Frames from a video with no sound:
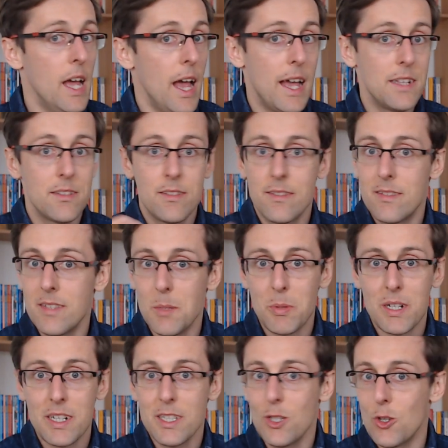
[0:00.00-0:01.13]
And
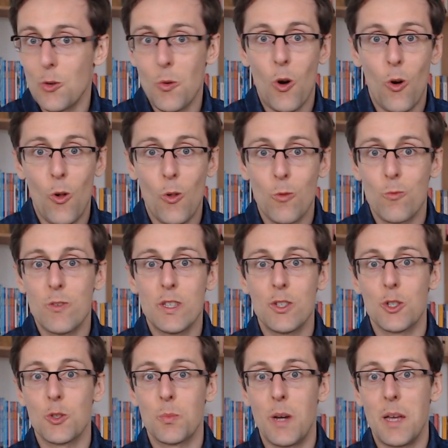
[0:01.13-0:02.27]
typically, you know, all
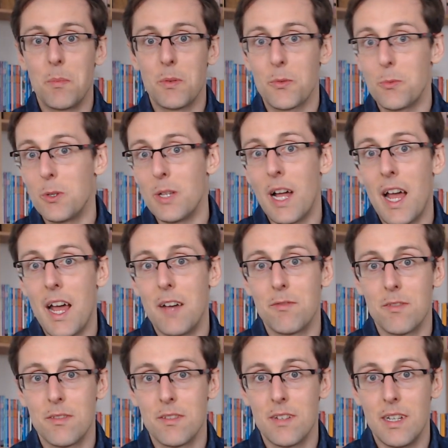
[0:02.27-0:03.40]
research papers will have
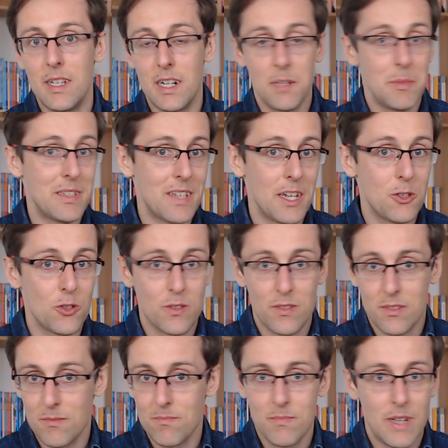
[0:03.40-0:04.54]

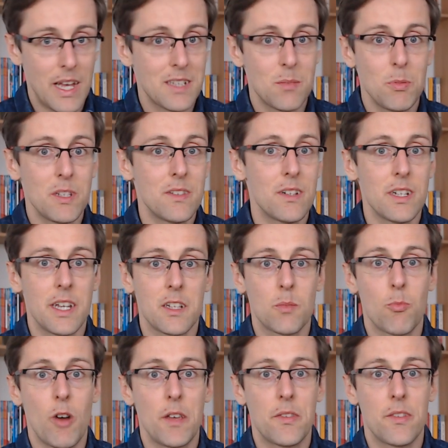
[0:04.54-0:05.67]
limitations explicitly
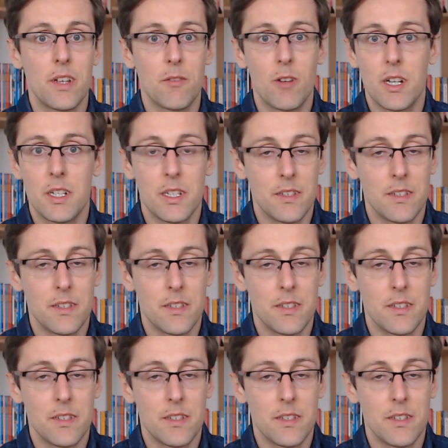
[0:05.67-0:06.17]
expressed there, right?